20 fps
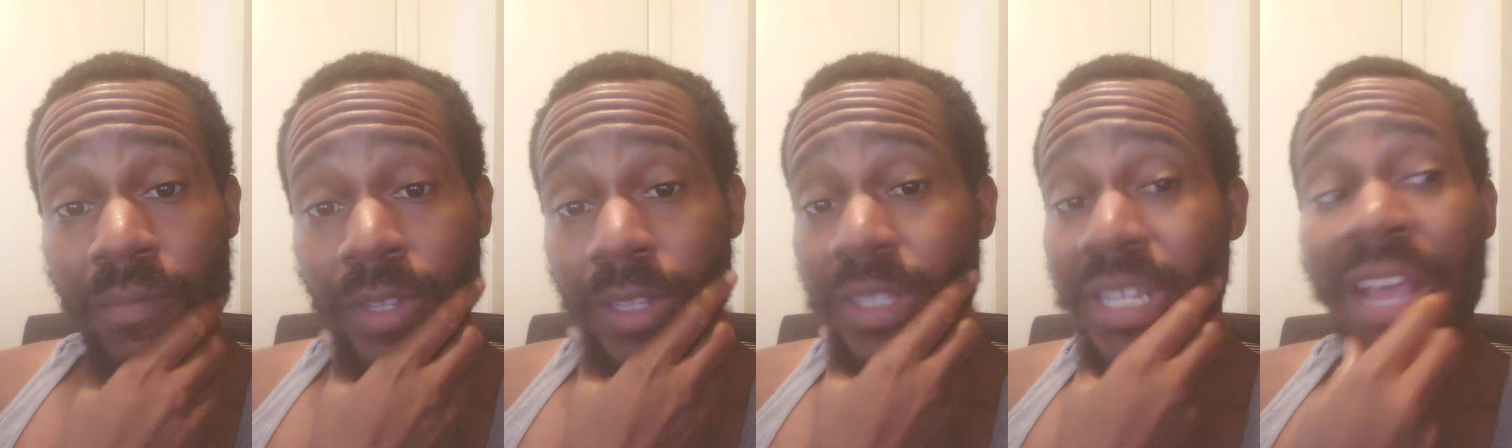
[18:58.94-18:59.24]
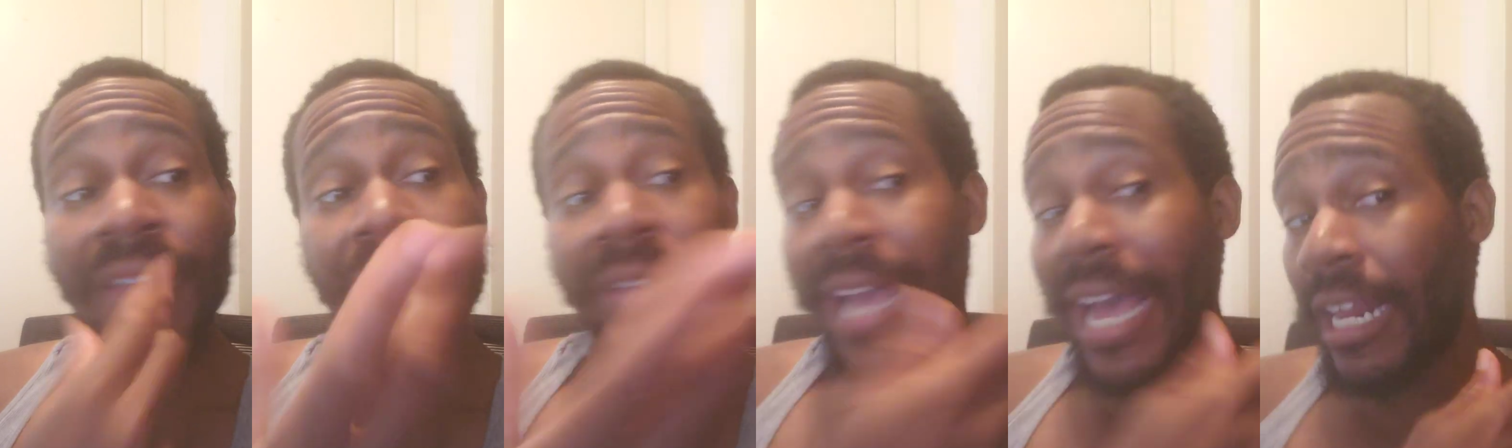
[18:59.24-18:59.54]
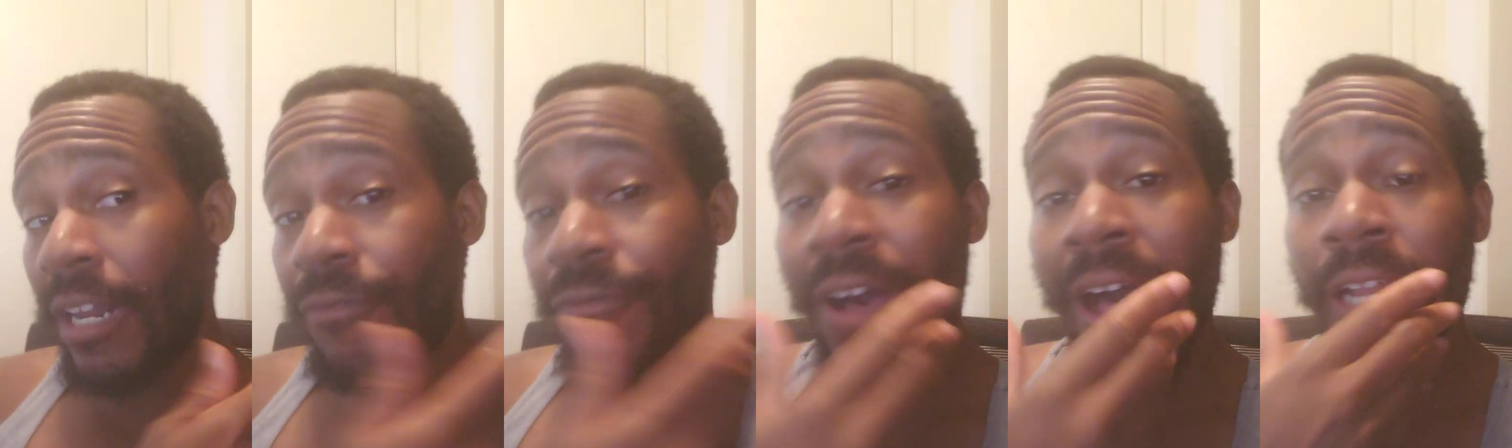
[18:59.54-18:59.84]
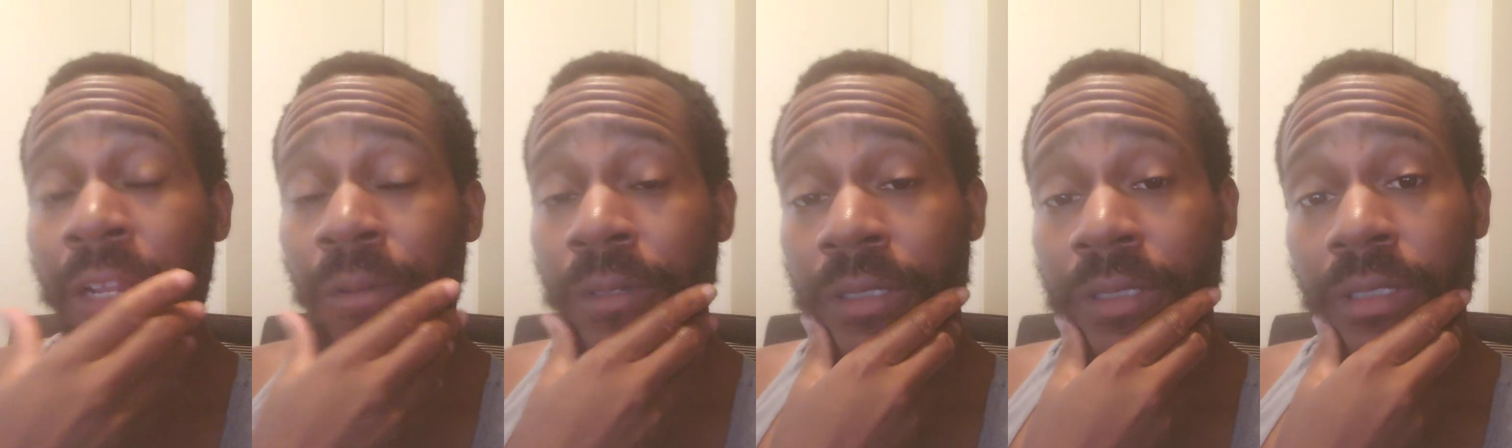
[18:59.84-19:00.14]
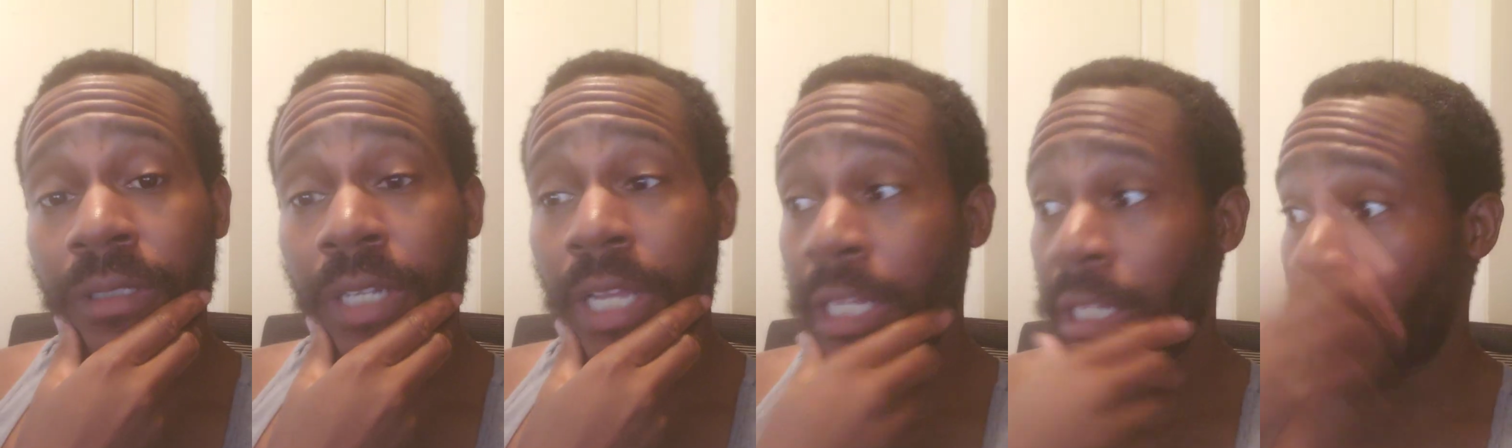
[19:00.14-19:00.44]
Devin got a following,
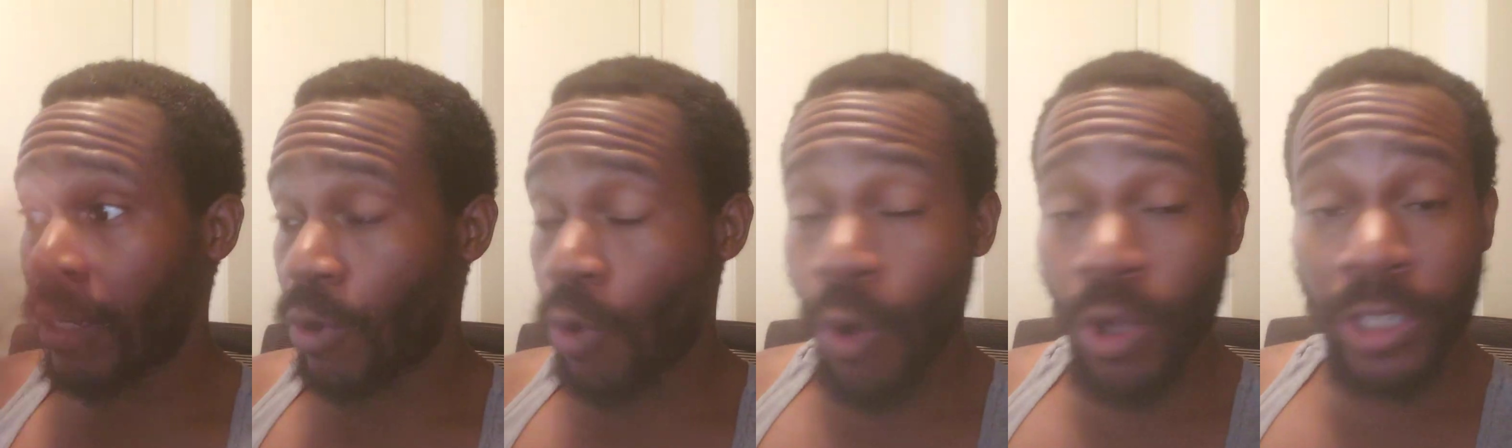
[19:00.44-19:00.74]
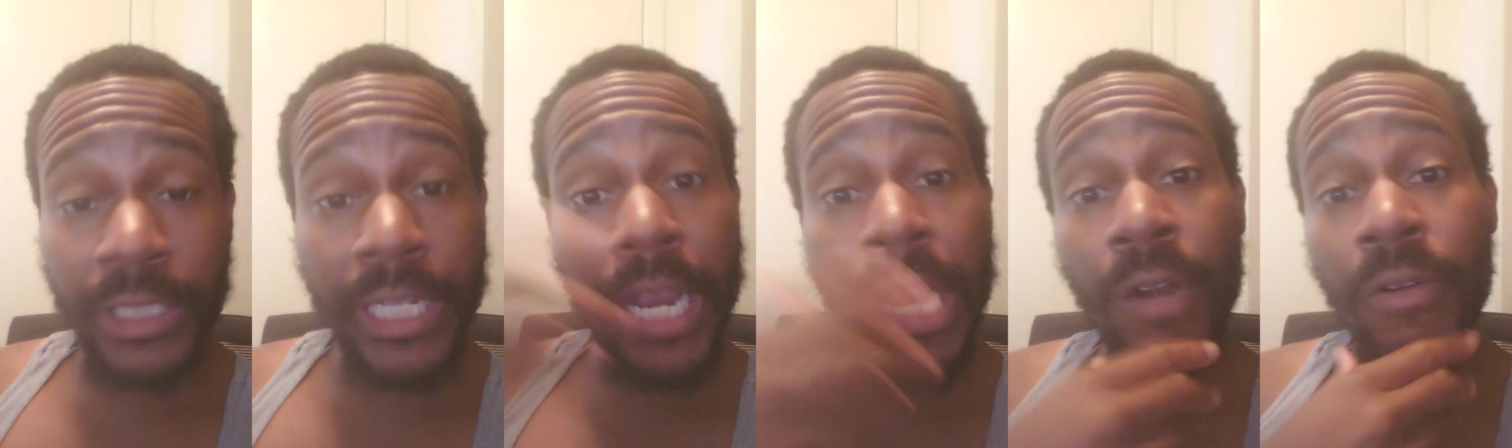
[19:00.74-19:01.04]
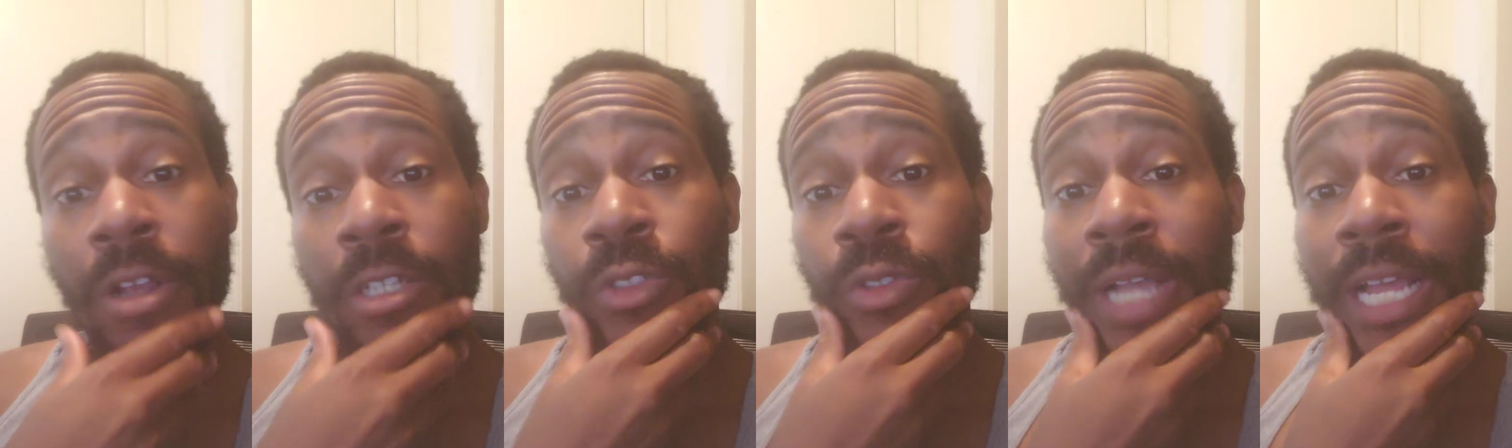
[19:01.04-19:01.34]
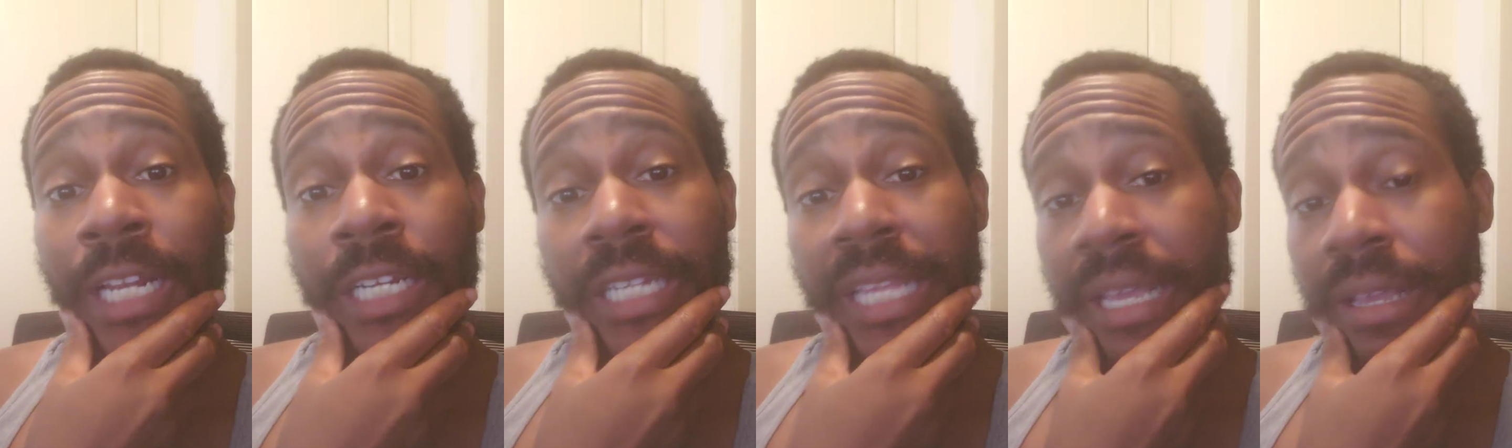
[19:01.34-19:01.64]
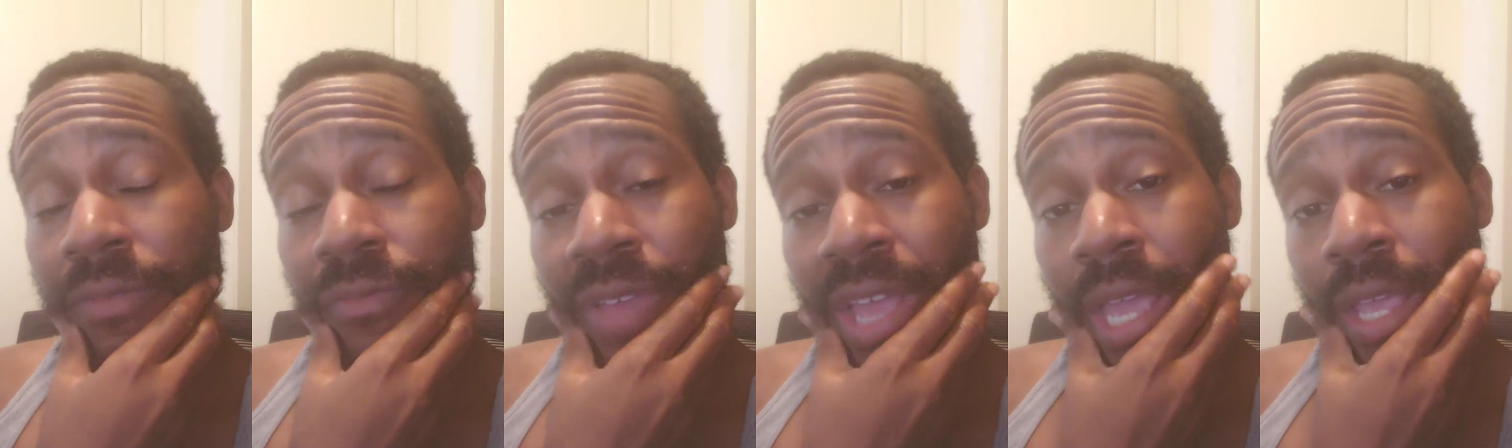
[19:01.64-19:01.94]
and of course Gary Russell got the
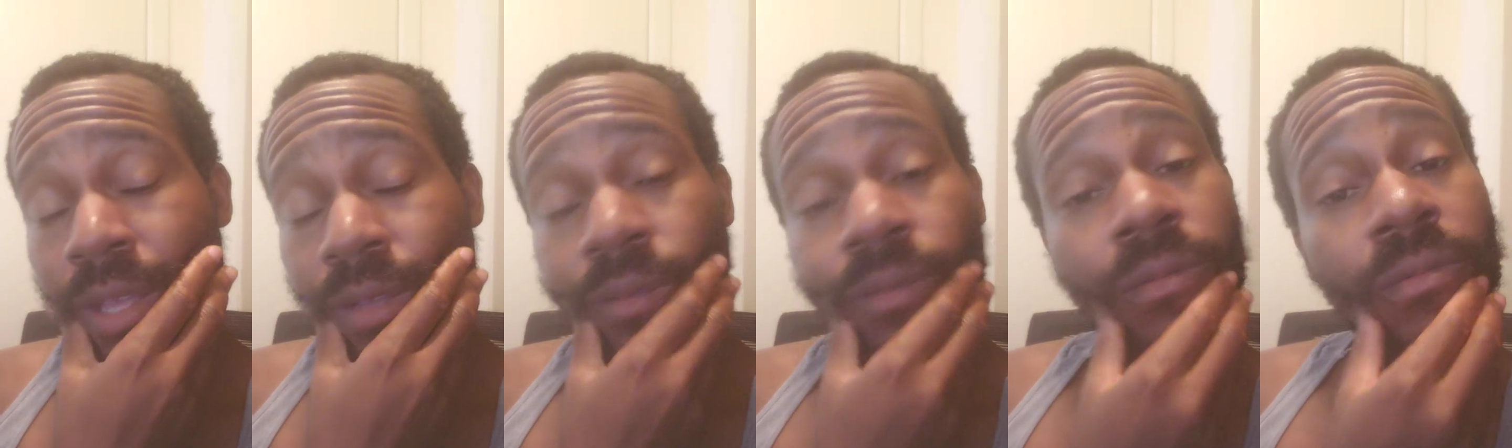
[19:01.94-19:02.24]
DMV.